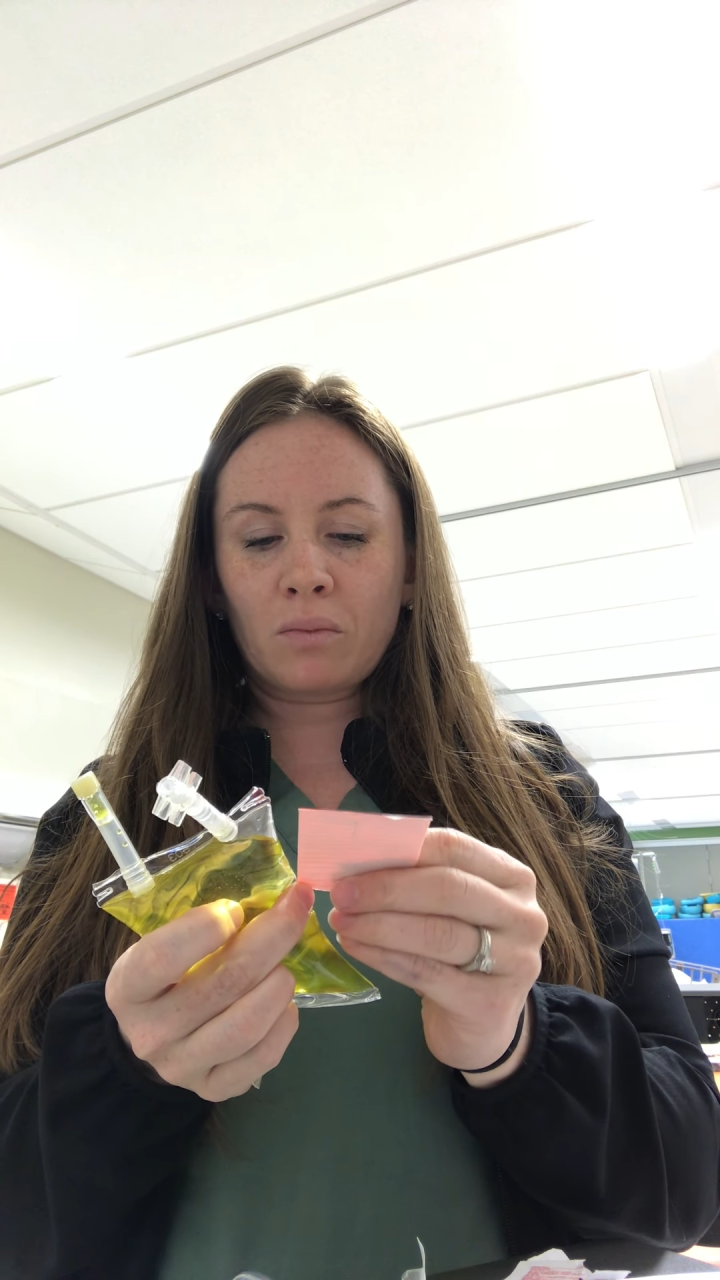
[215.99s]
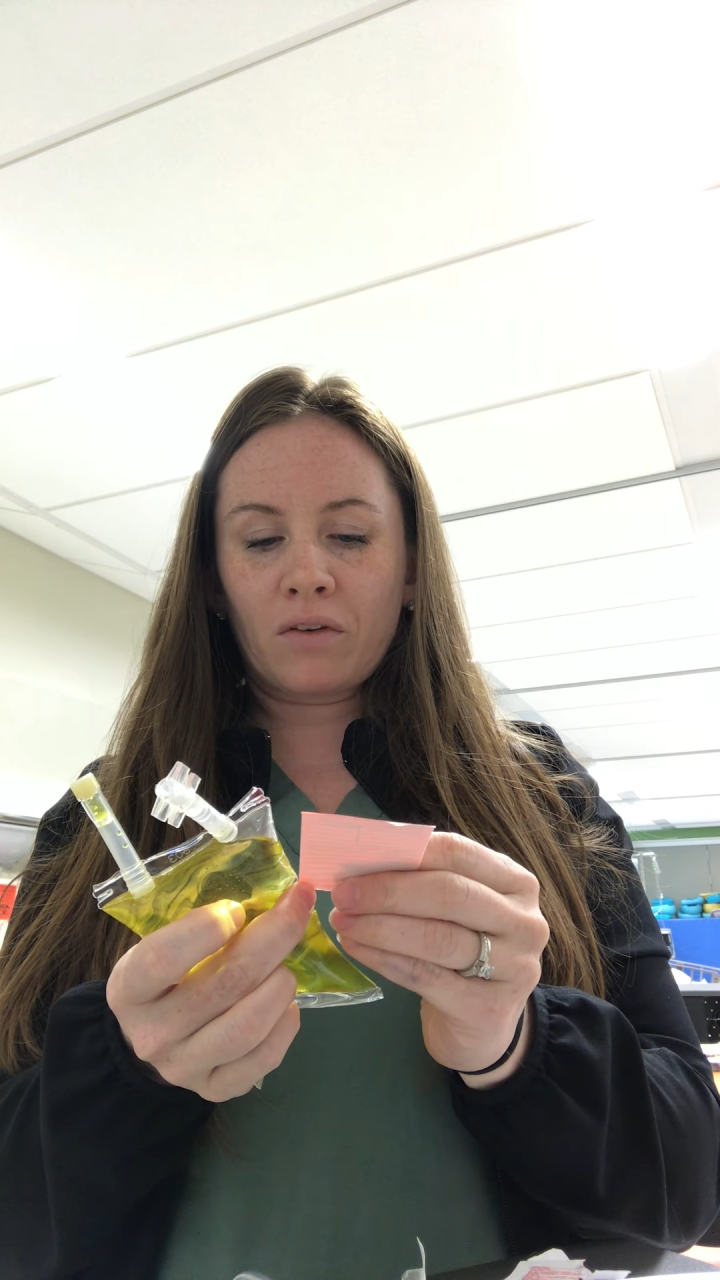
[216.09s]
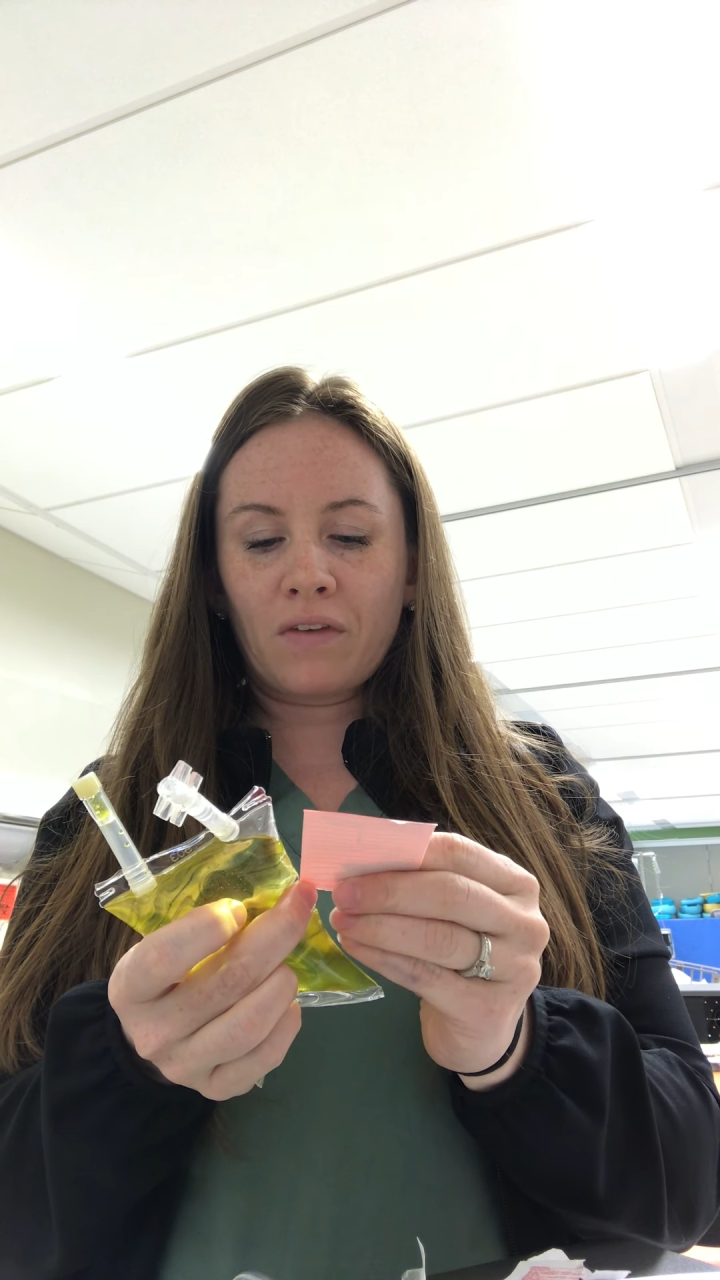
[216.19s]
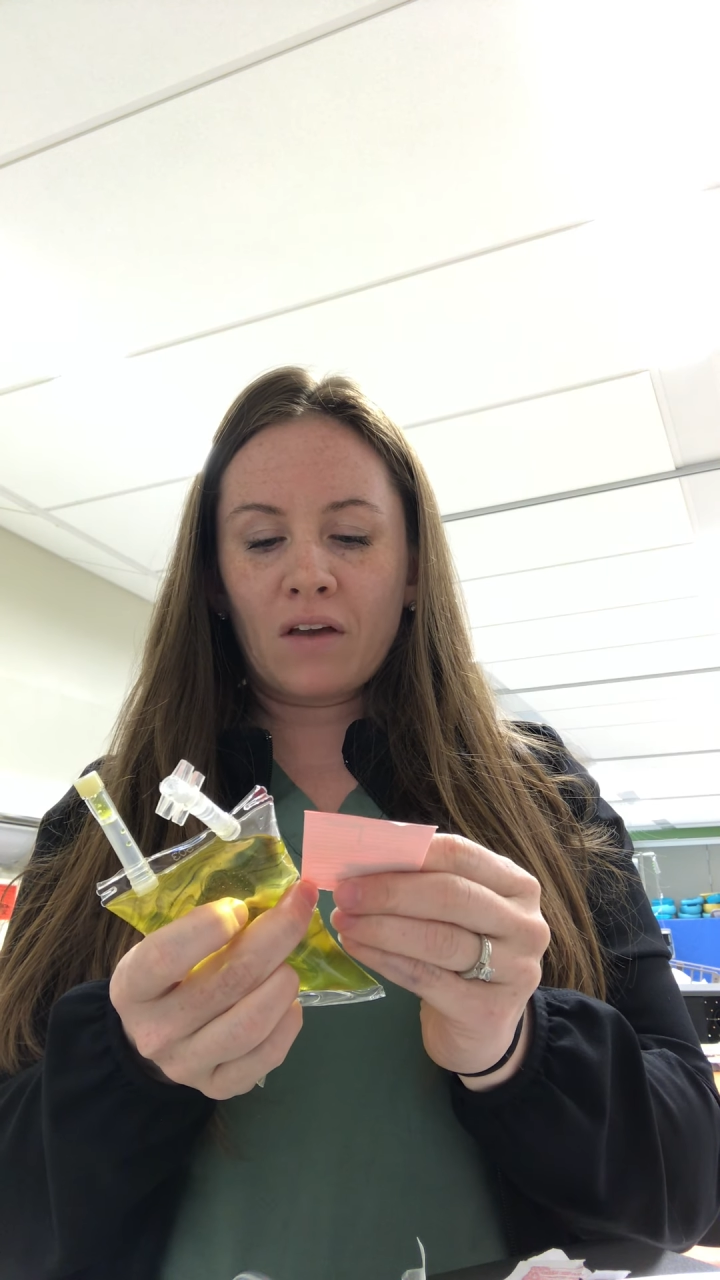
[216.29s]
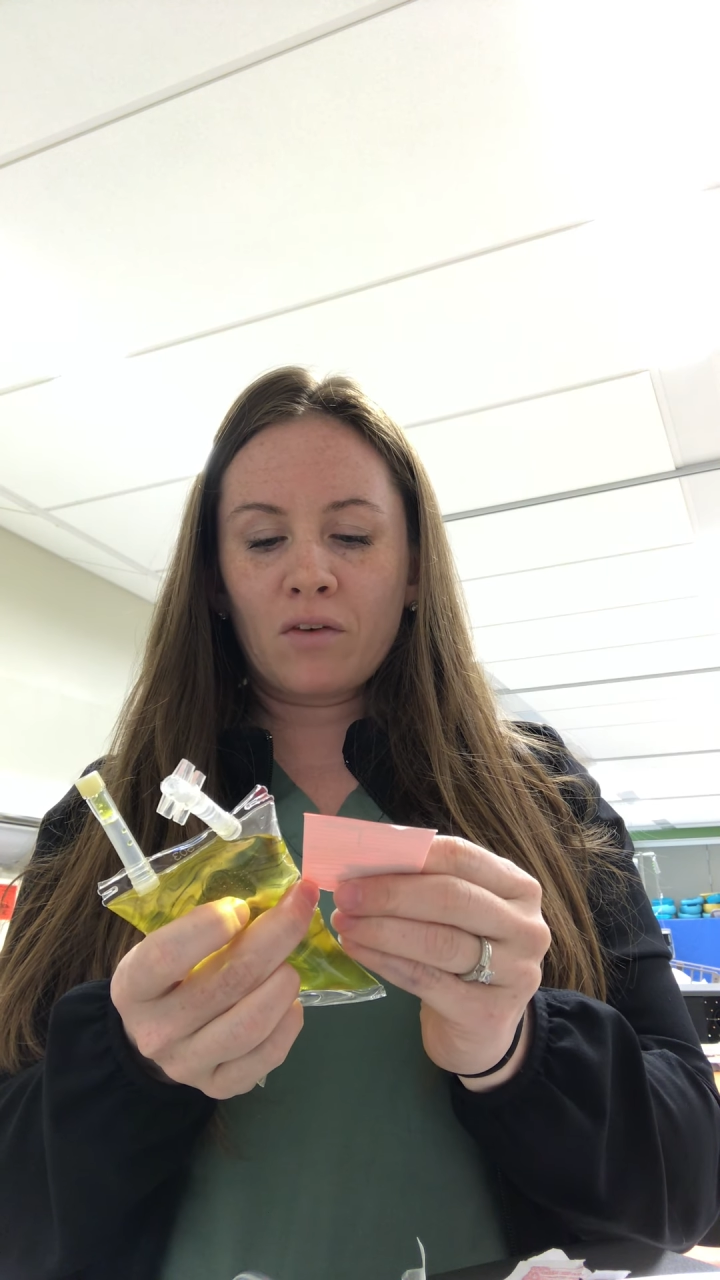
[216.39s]
per
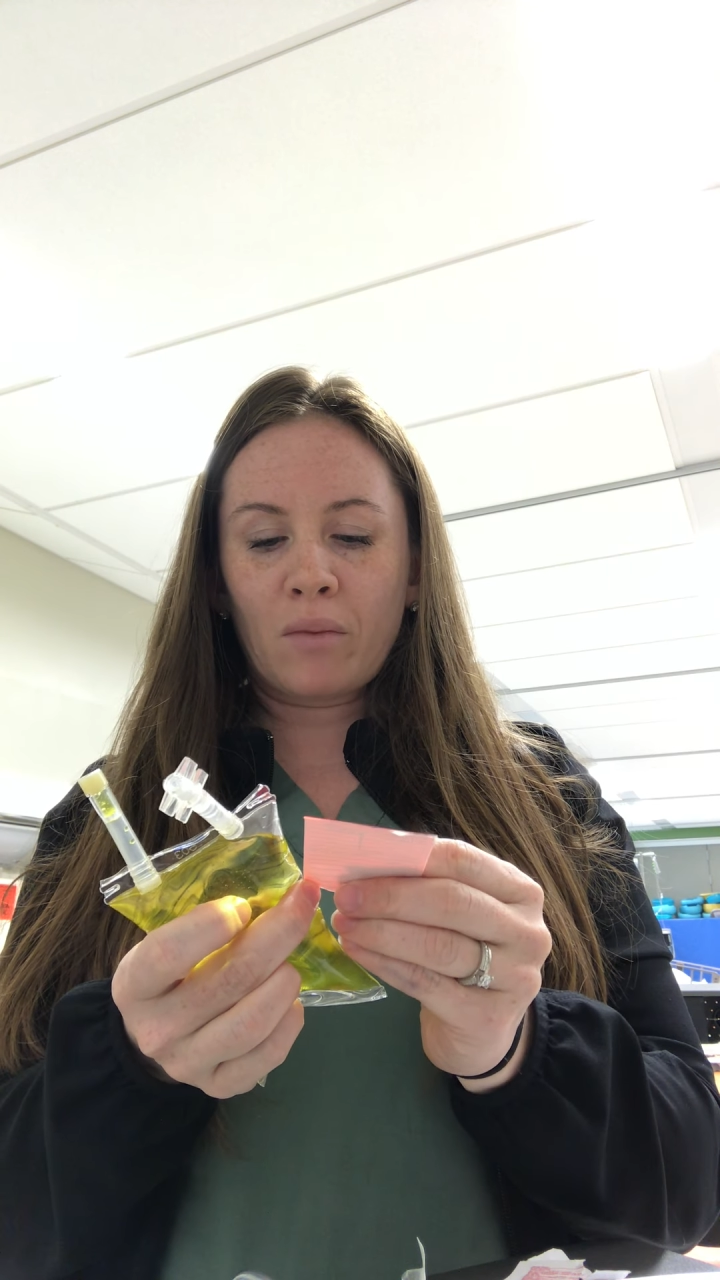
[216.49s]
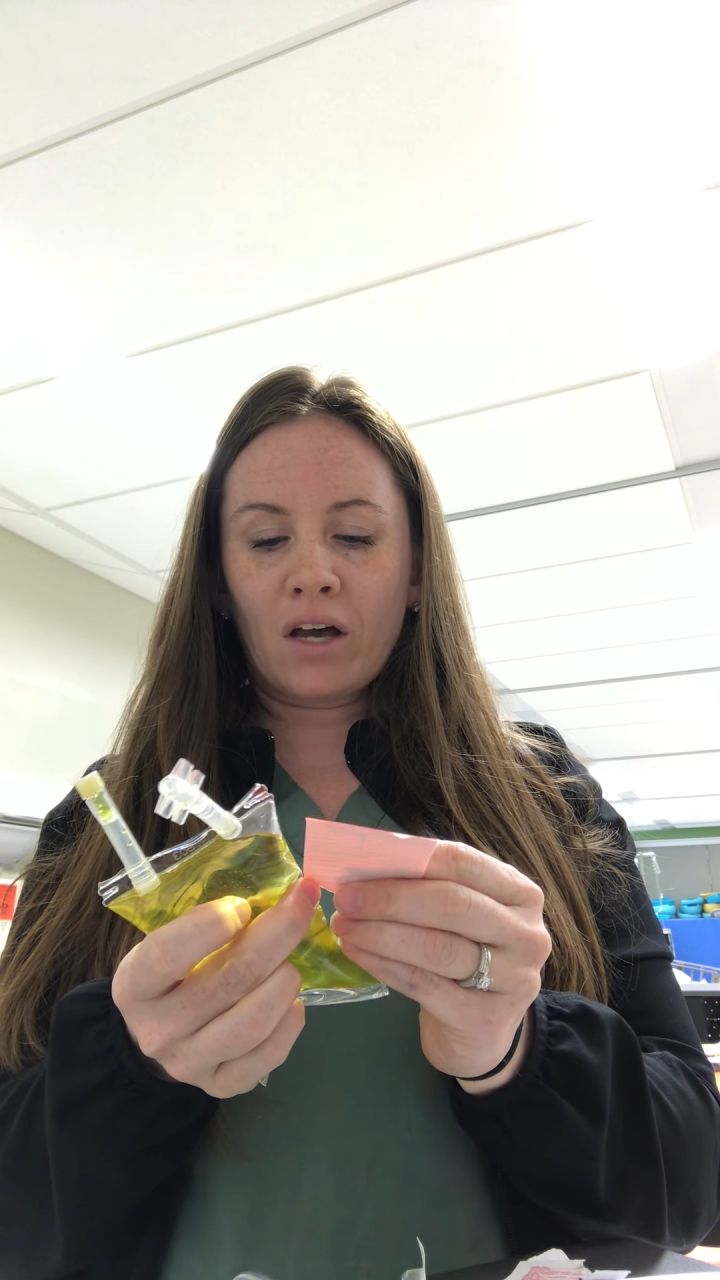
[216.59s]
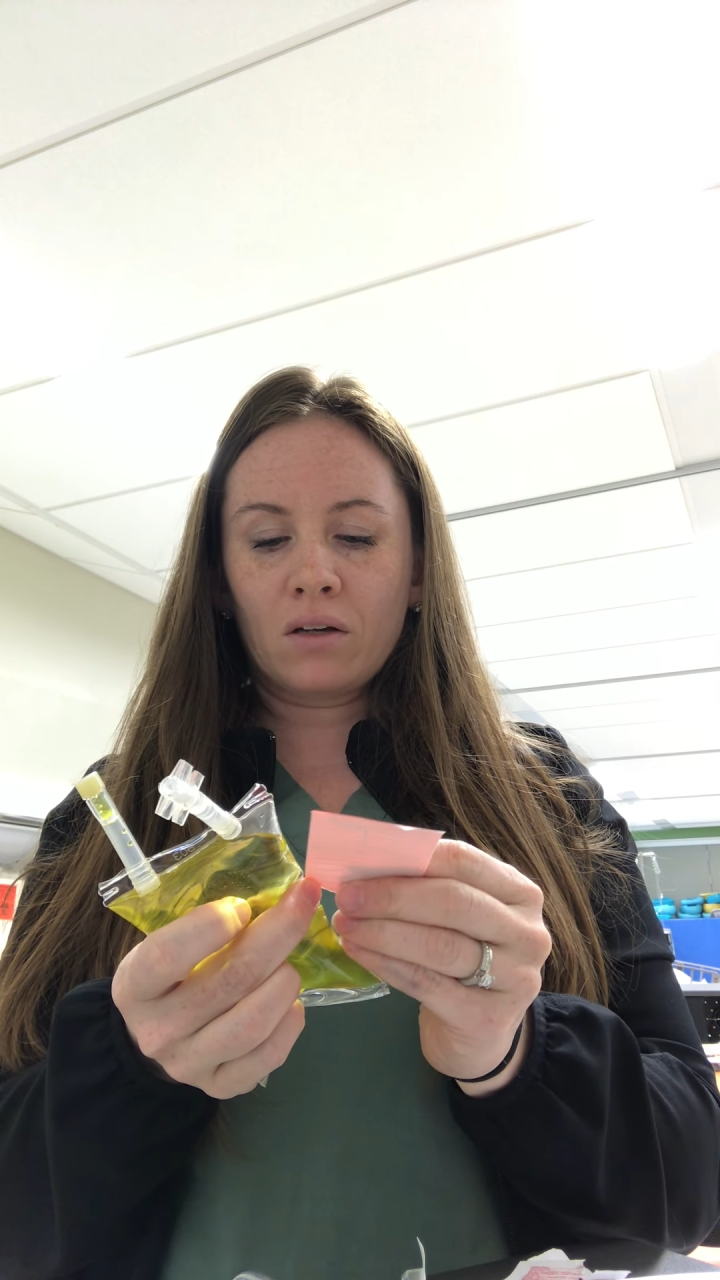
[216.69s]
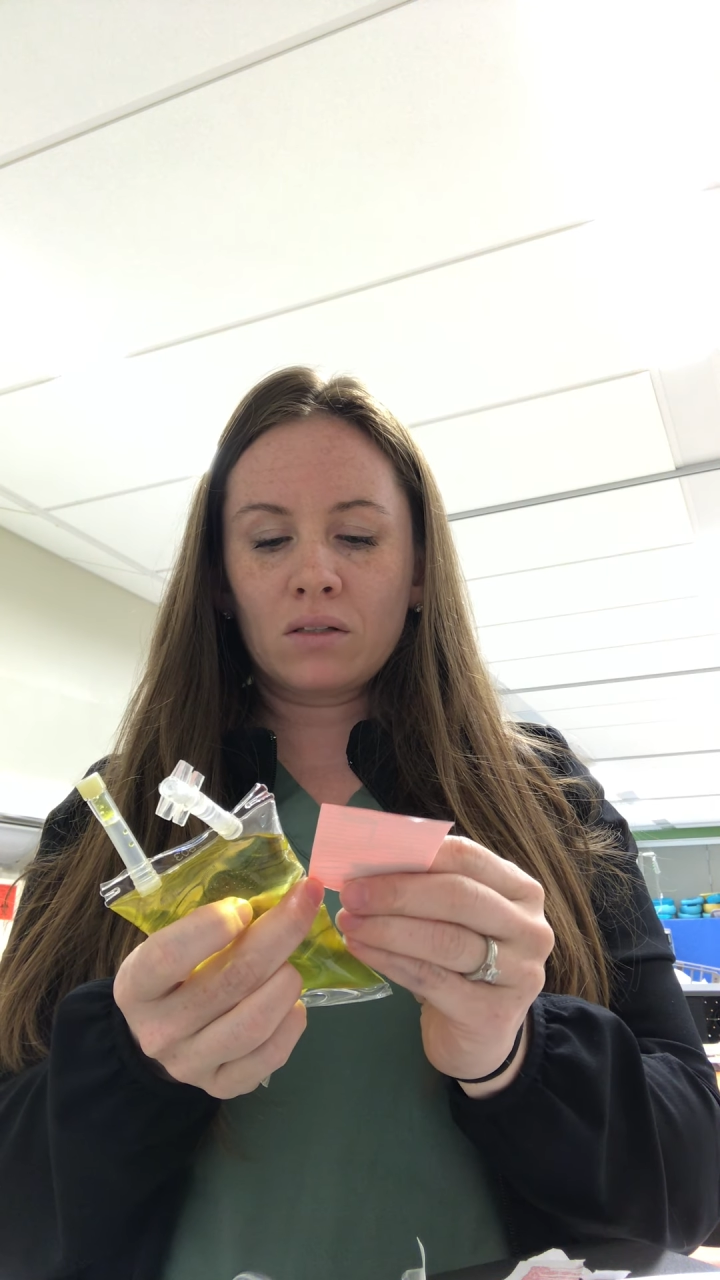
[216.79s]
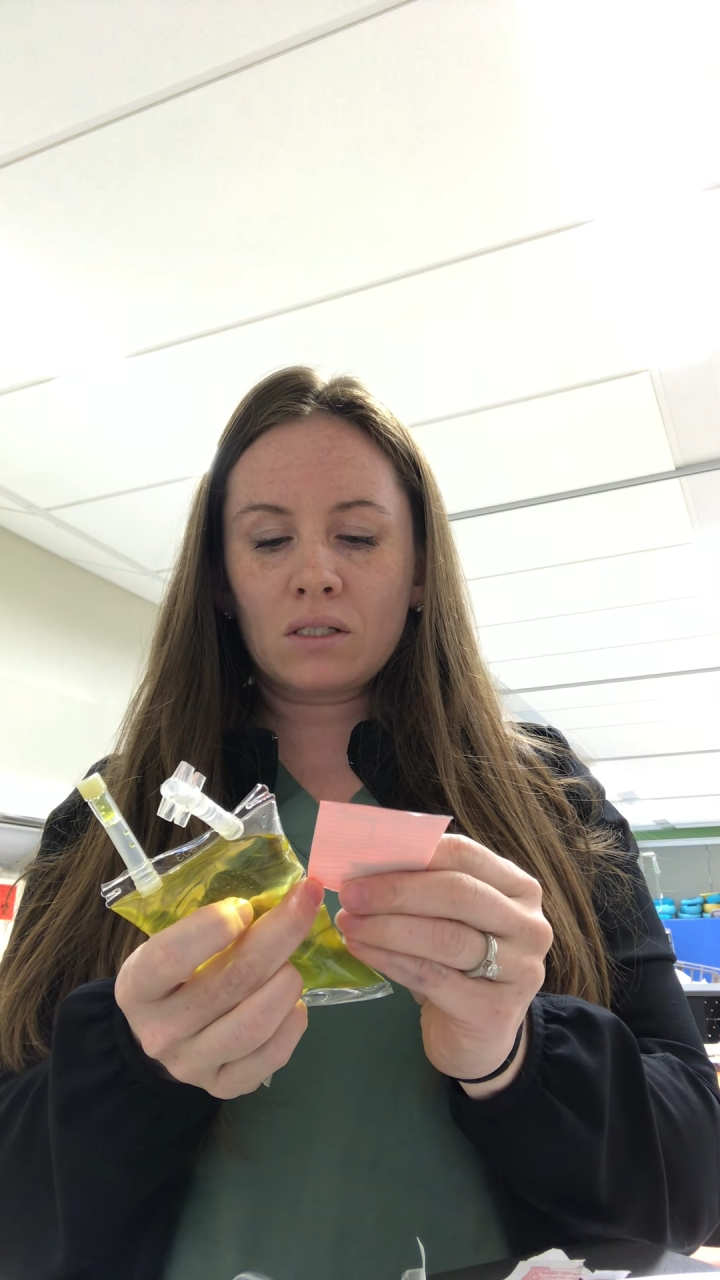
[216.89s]
5
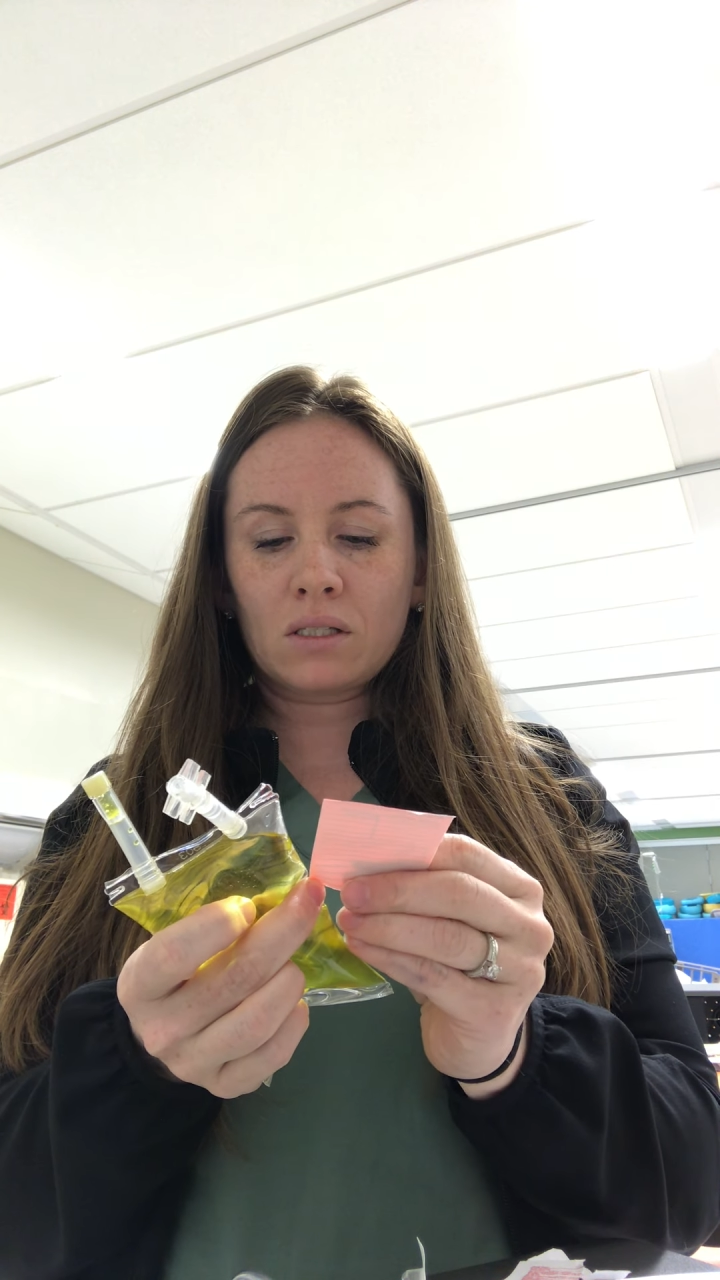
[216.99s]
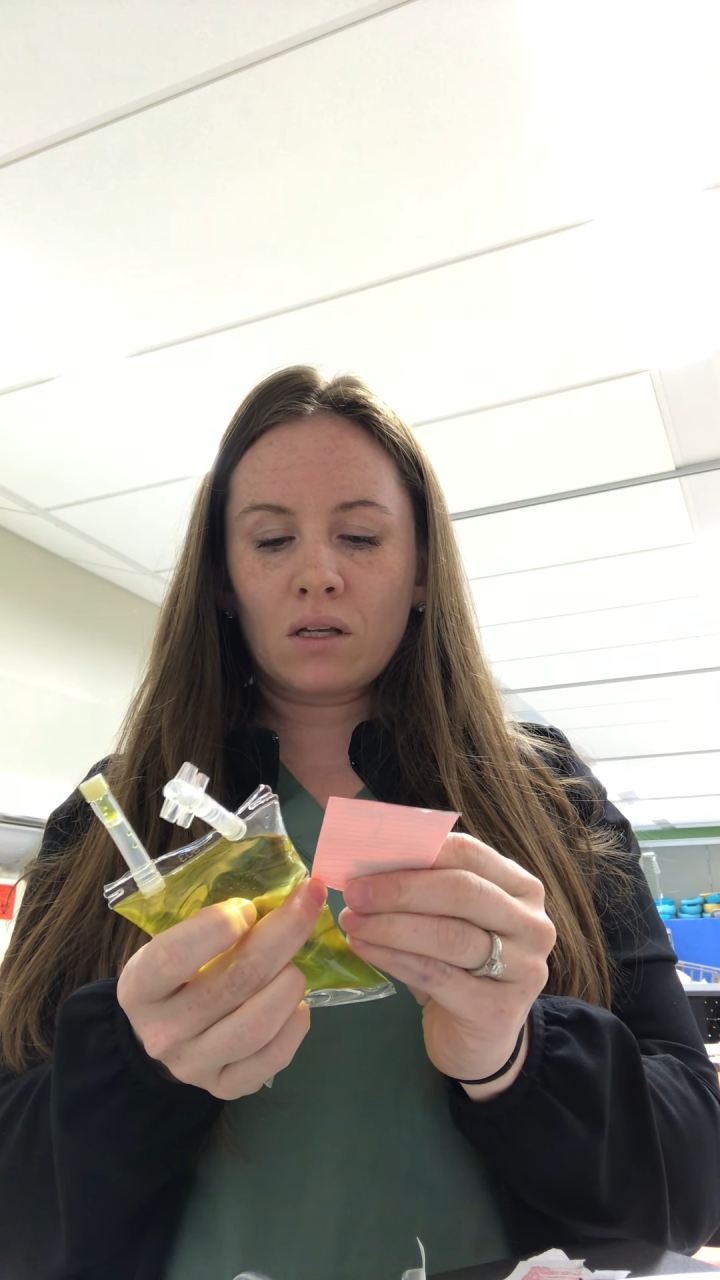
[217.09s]
mLs.